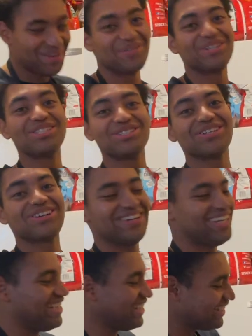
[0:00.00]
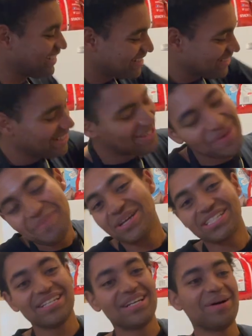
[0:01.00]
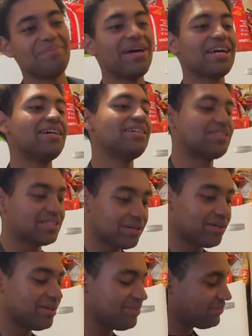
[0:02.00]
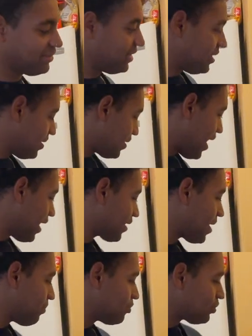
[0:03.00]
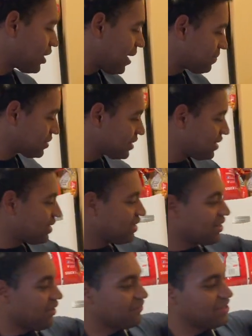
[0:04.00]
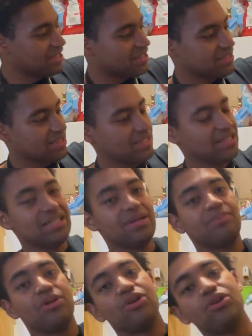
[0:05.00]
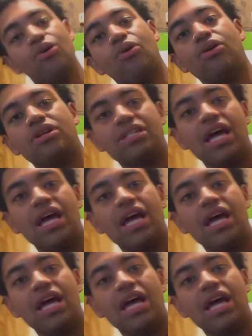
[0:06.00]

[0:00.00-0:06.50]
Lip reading: put the sugar in here, mix it up, make a syrup, add a couple drops of this pure orange